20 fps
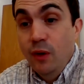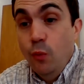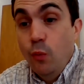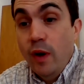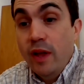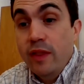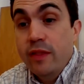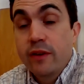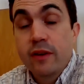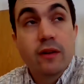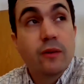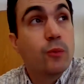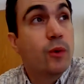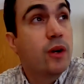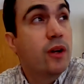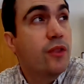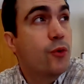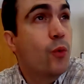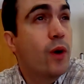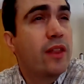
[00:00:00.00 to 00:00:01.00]
Weather.
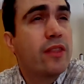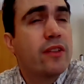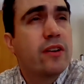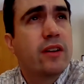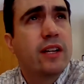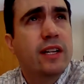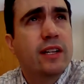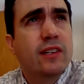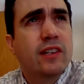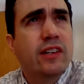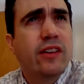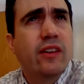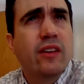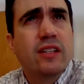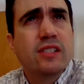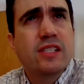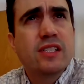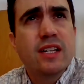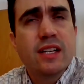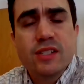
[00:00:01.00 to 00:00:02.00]
Well, the weather here in
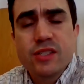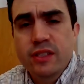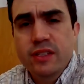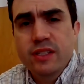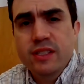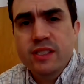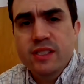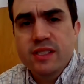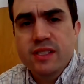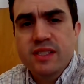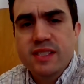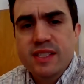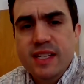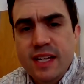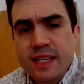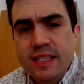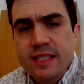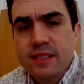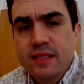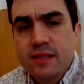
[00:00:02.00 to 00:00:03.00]
Los Angeles is
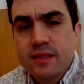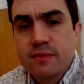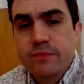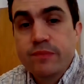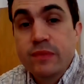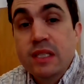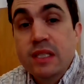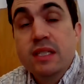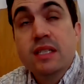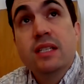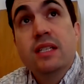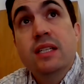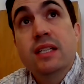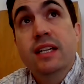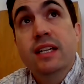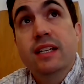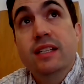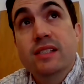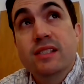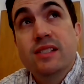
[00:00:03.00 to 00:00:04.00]
nice.
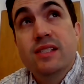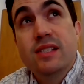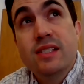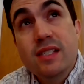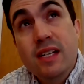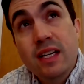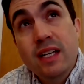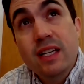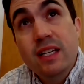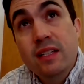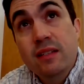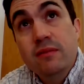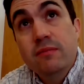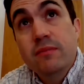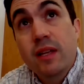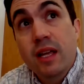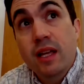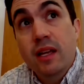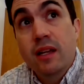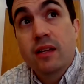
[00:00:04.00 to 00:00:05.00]
It is sunny
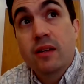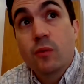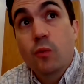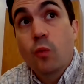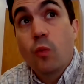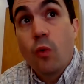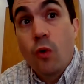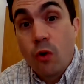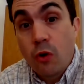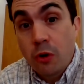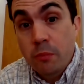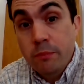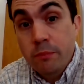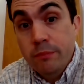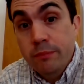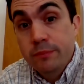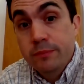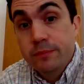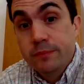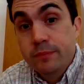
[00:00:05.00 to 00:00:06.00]
and
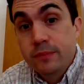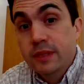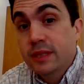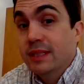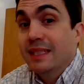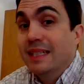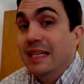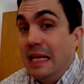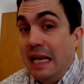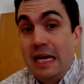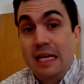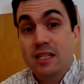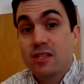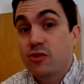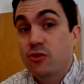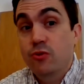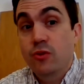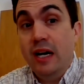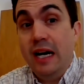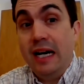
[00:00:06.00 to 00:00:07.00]
warm, not
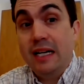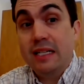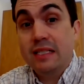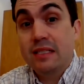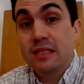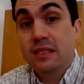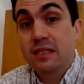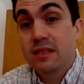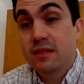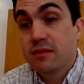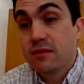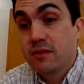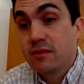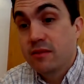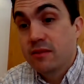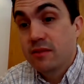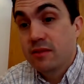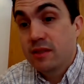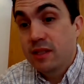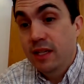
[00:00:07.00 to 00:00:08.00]
too hot
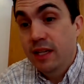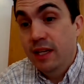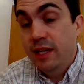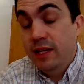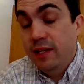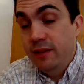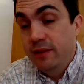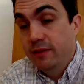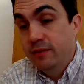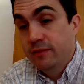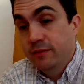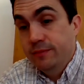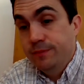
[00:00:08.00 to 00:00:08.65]
today.